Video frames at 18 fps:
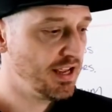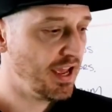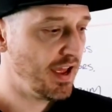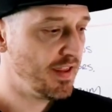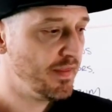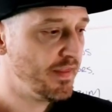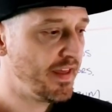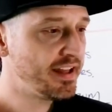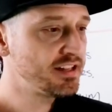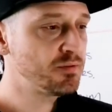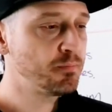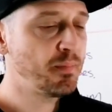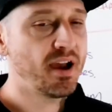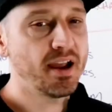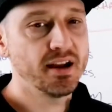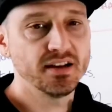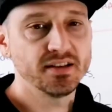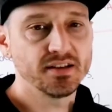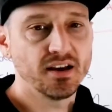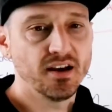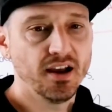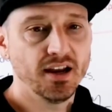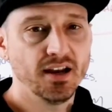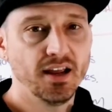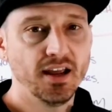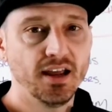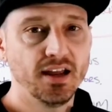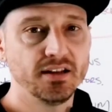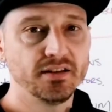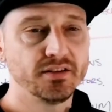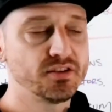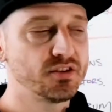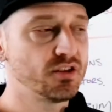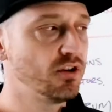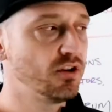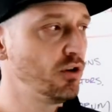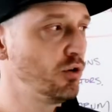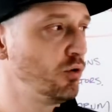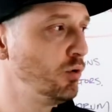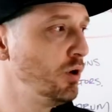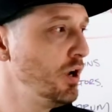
that's by design. And so